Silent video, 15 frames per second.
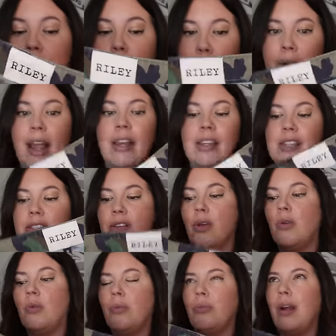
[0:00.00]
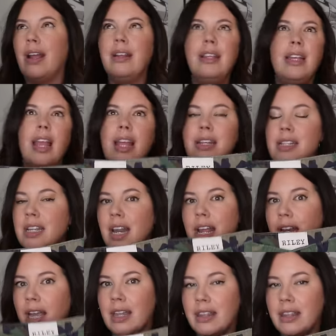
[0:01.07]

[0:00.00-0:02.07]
the brand is Riley eighteen eighty.